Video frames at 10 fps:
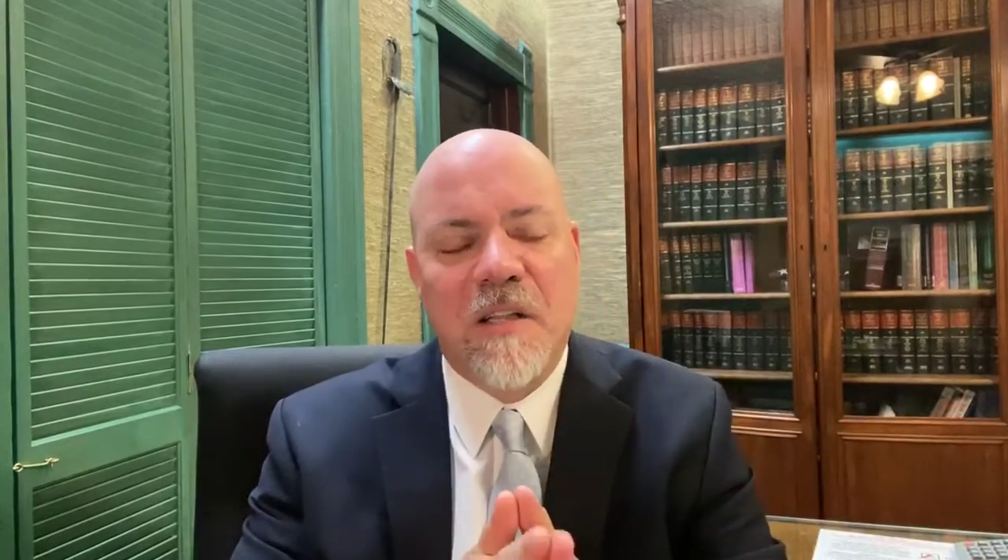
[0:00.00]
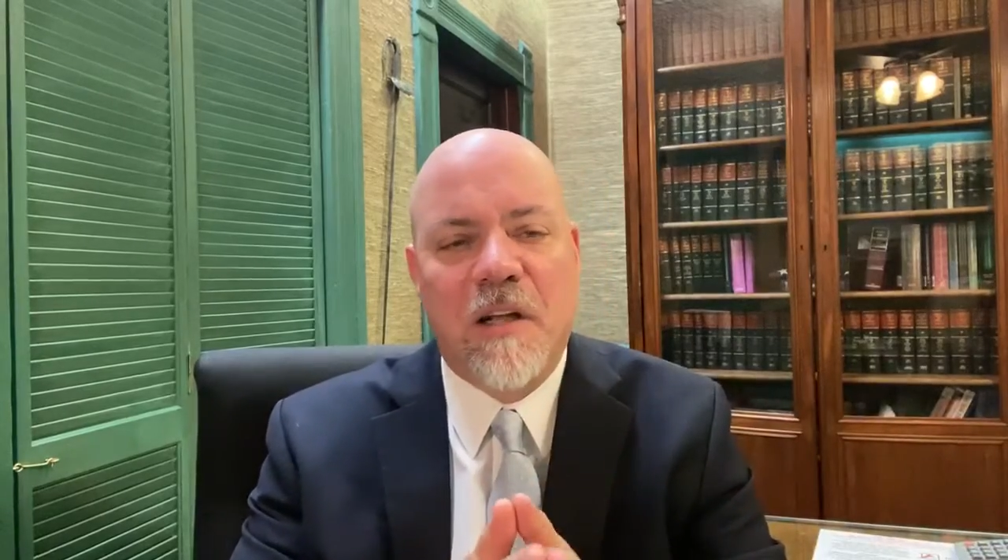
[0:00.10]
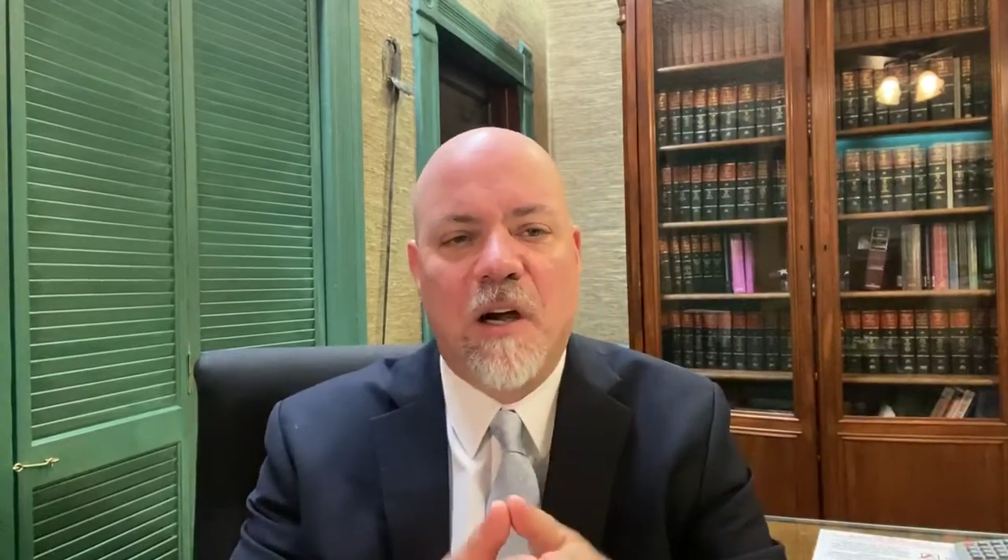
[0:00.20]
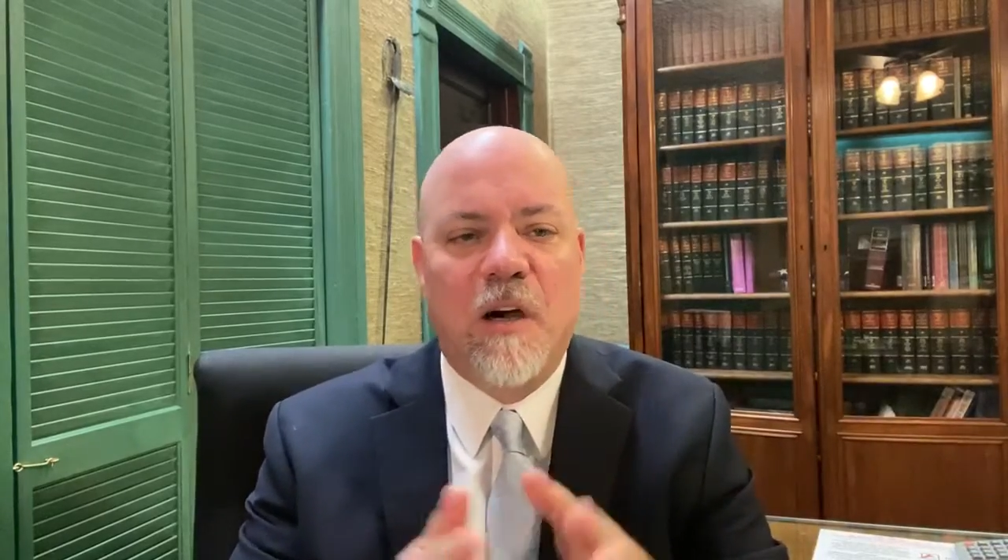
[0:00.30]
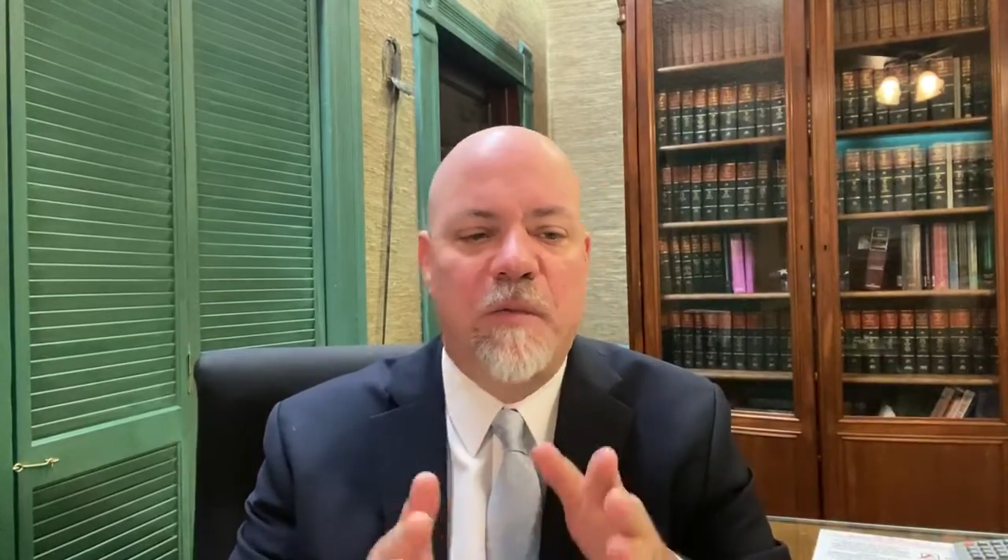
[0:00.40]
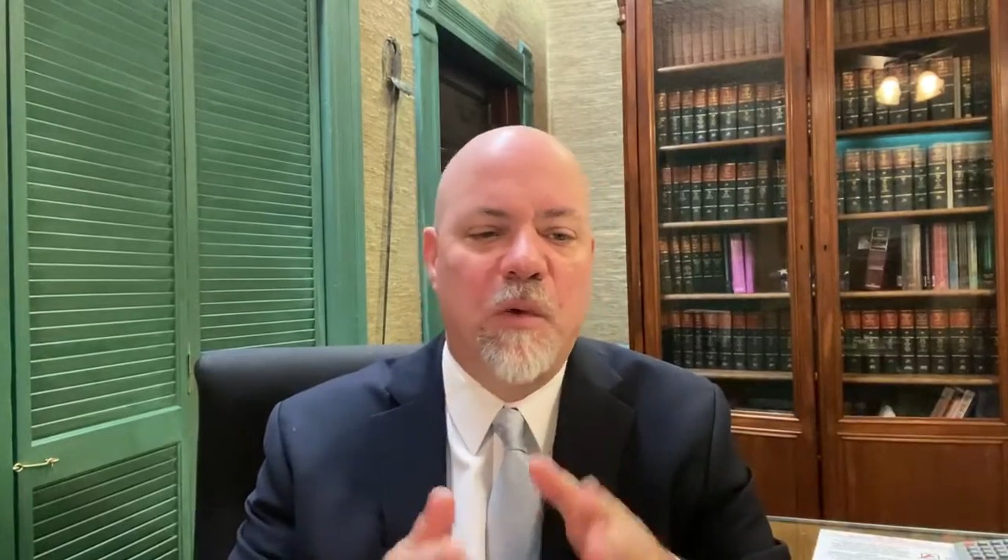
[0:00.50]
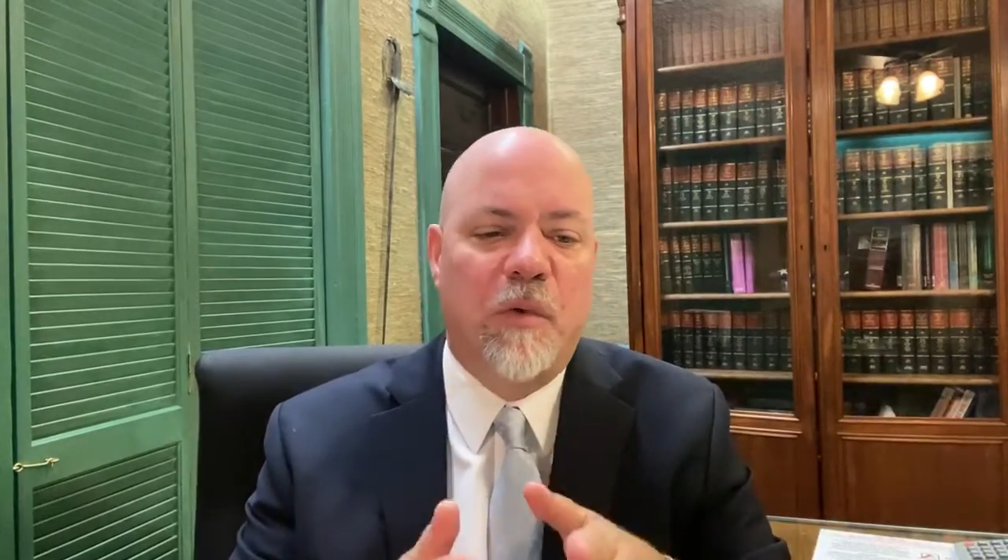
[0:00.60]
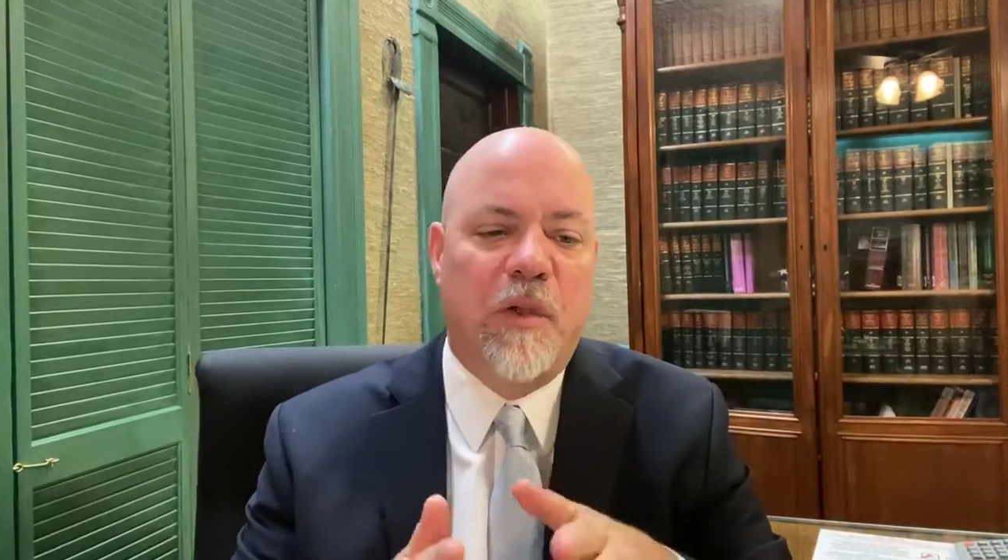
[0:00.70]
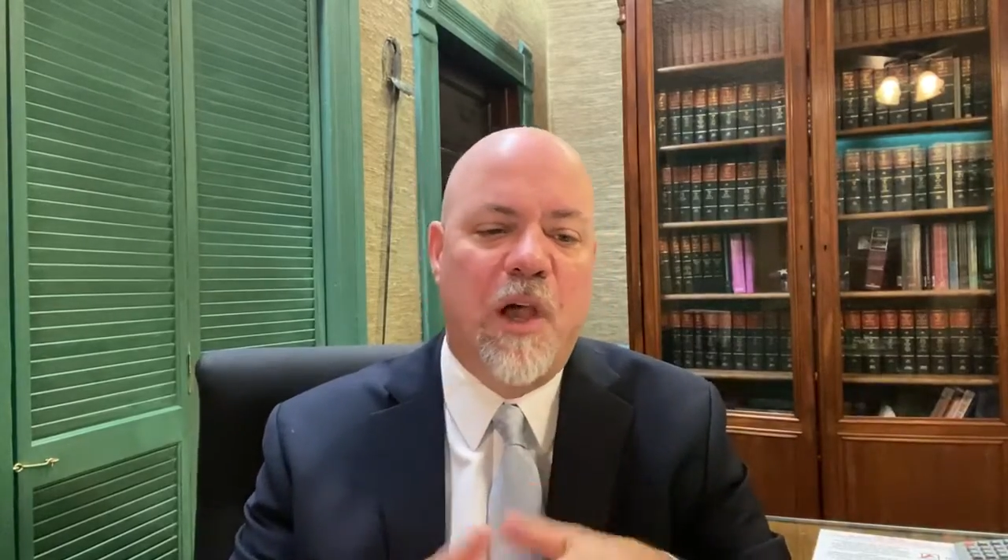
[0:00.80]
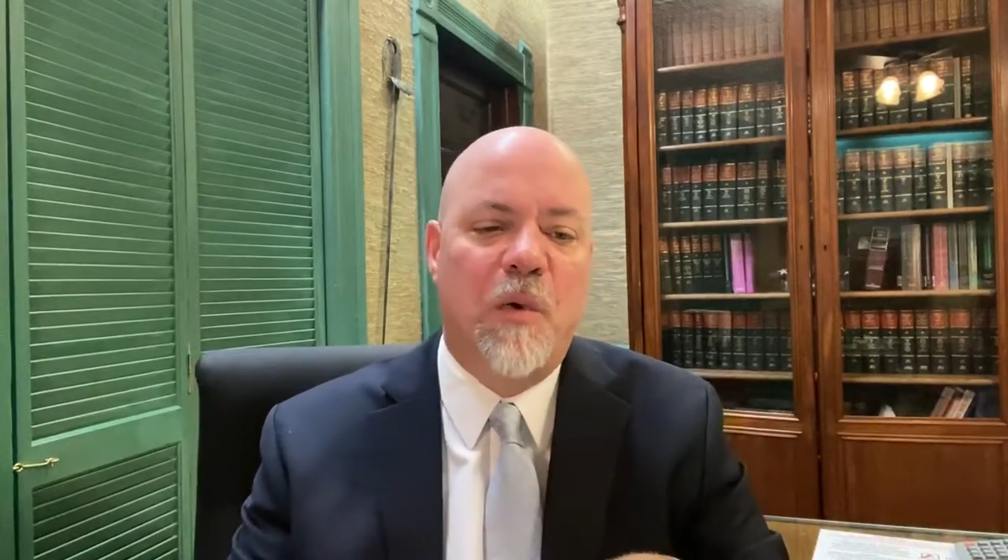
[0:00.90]
the curve, you
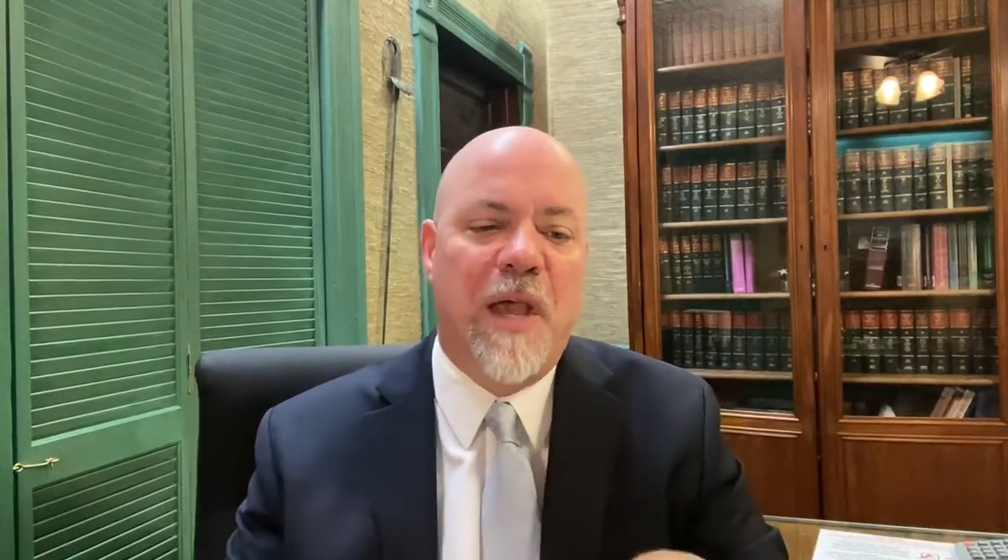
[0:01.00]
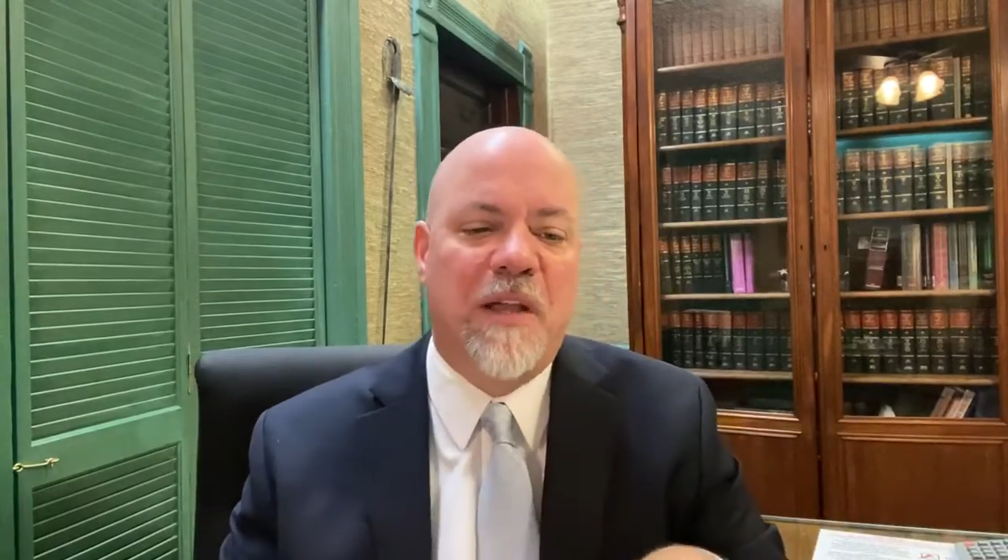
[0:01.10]
want to go